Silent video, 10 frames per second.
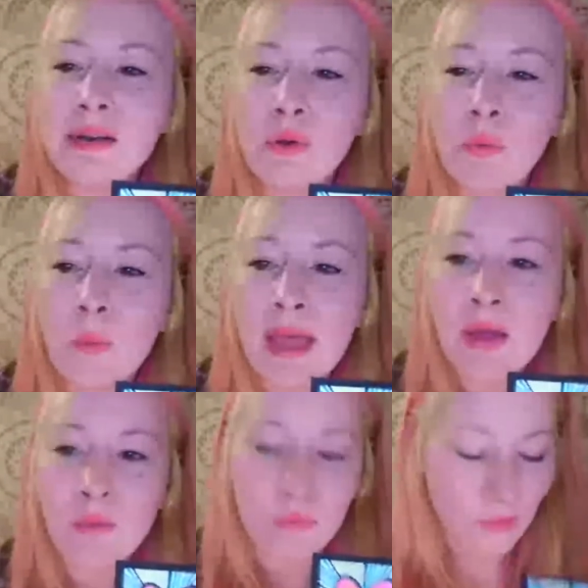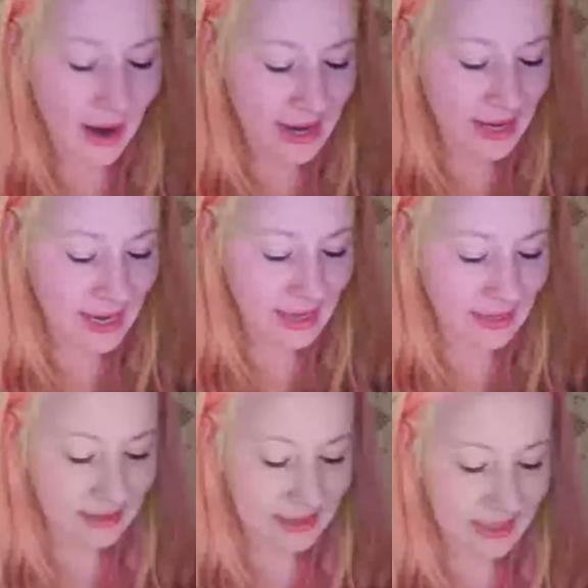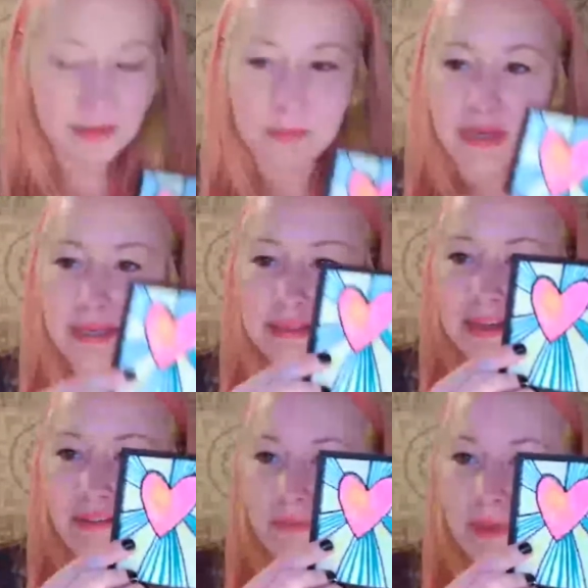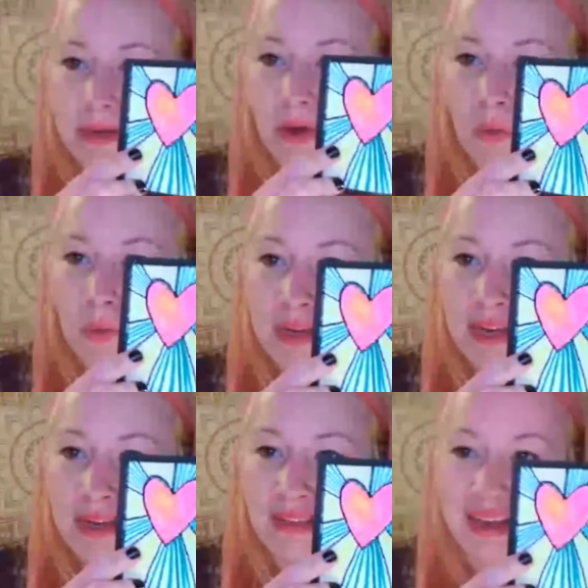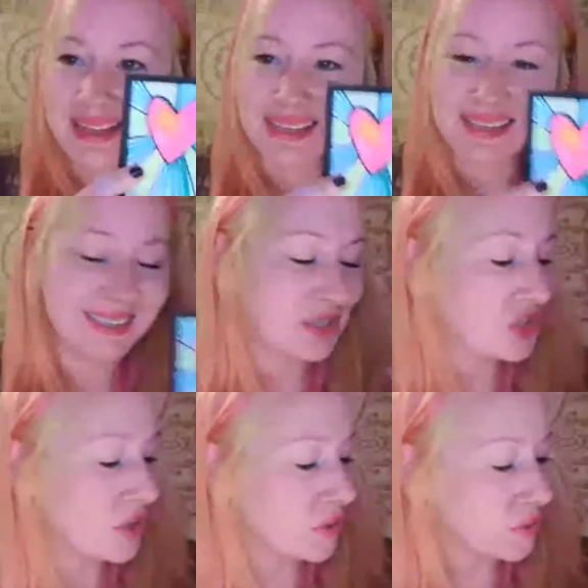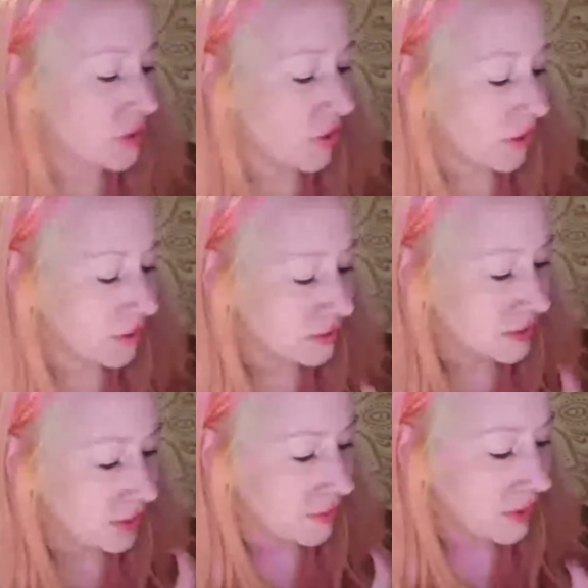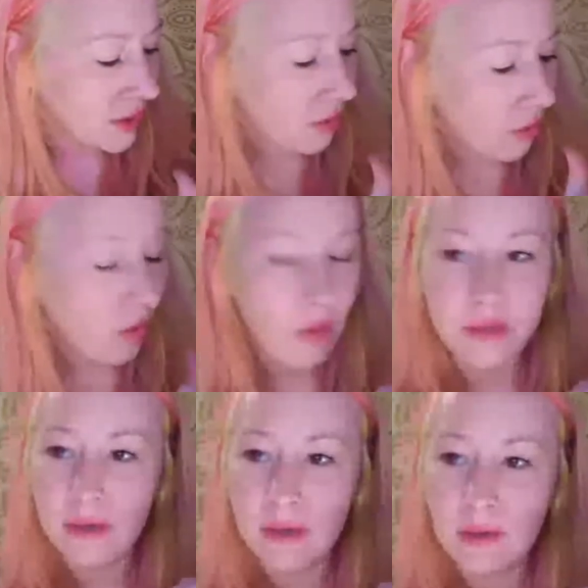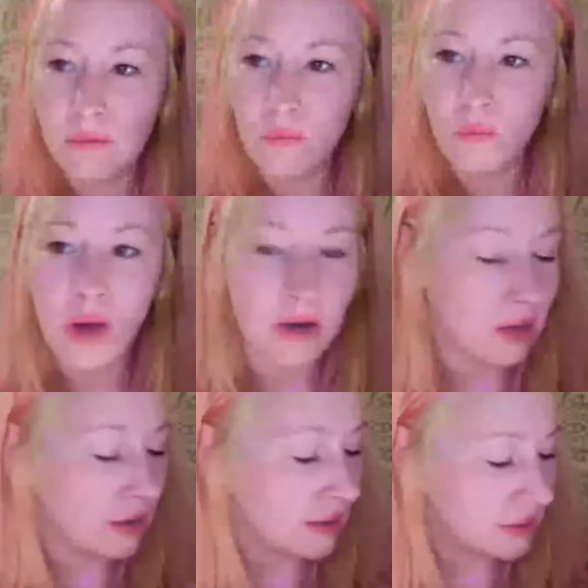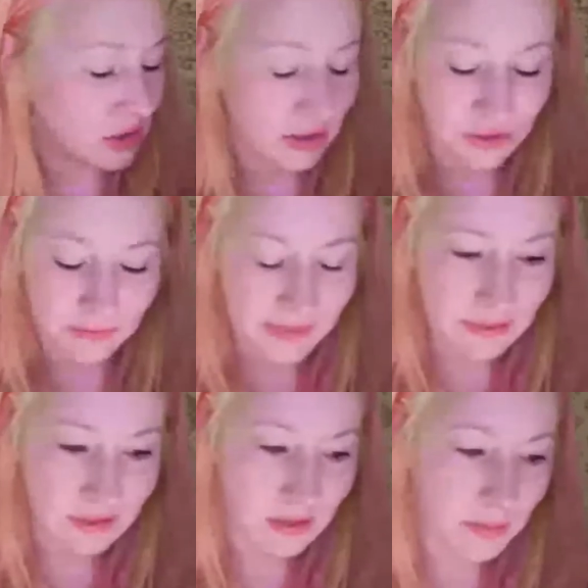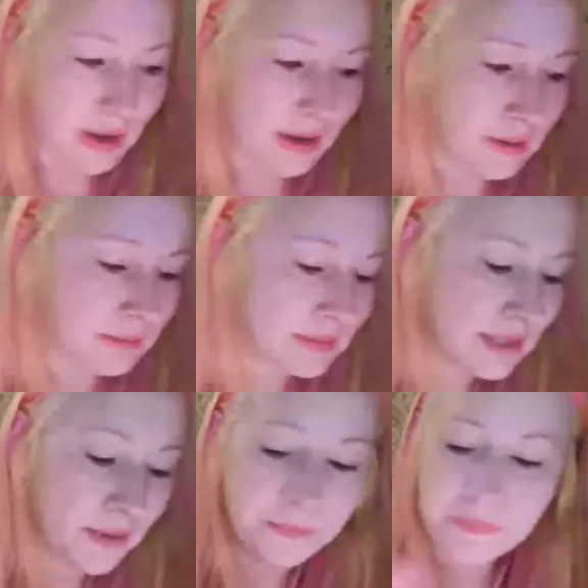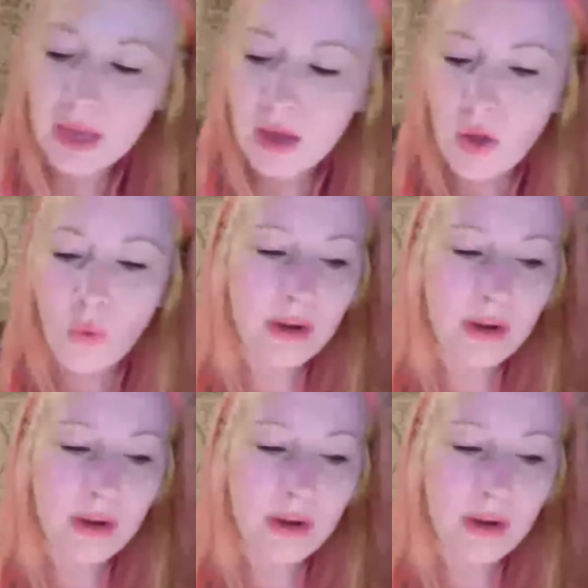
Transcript: wet right at the tip because I've been holding it like this to show y'all, so all the water is just dripping down to the bottom. So what I'm going to